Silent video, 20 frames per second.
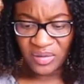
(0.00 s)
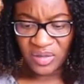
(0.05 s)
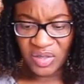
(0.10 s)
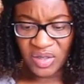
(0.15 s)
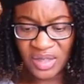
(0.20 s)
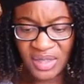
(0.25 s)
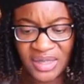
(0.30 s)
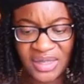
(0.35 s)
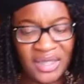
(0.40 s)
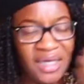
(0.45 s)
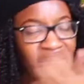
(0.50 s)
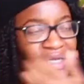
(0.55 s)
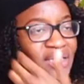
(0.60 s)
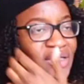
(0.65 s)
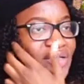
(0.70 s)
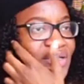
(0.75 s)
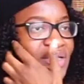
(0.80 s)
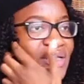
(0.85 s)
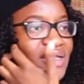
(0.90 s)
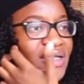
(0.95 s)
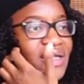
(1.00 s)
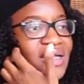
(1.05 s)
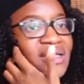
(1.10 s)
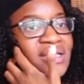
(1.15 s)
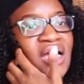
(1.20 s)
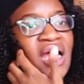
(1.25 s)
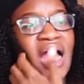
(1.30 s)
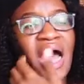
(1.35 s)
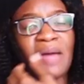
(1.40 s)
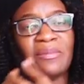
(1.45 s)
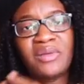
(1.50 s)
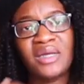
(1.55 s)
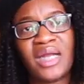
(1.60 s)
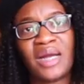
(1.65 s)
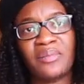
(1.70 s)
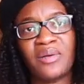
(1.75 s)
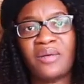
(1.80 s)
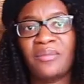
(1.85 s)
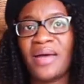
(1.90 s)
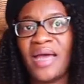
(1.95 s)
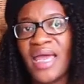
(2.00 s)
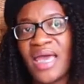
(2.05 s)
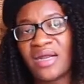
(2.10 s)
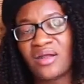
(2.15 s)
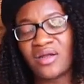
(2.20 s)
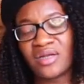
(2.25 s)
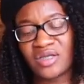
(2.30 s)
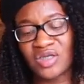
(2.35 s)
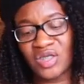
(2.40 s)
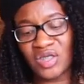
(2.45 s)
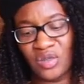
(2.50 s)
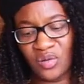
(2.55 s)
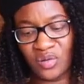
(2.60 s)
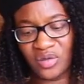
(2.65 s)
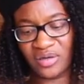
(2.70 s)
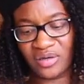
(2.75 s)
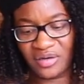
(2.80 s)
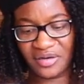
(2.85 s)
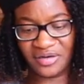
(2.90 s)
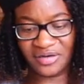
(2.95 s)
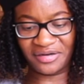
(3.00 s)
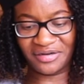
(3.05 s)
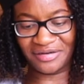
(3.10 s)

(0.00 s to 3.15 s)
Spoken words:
And then she says, I mean, I put my head on his shoulder.